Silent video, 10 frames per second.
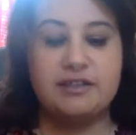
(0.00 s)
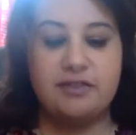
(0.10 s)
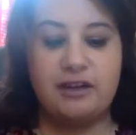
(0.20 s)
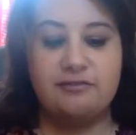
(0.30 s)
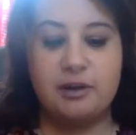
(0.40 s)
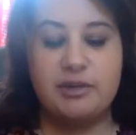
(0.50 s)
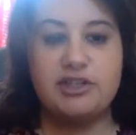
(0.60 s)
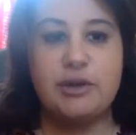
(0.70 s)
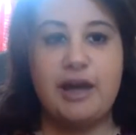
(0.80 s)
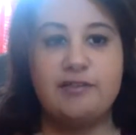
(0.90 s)
divine feminines,
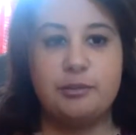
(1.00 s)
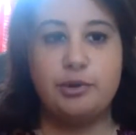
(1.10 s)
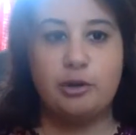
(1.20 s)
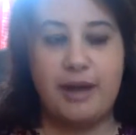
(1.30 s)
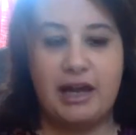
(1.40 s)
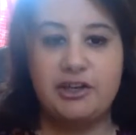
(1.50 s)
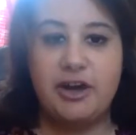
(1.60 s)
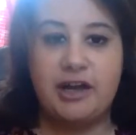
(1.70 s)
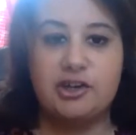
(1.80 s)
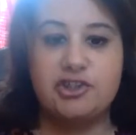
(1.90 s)
you have to pull back your
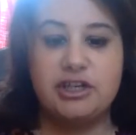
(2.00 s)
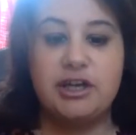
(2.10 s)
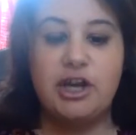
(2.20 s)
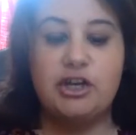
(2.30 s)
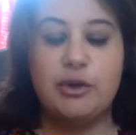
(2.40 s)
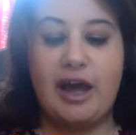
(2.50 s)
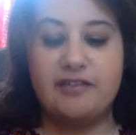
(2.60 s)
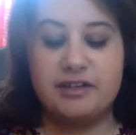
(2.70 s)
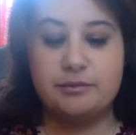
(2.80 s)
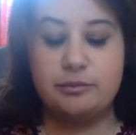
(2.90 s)
energy. You have to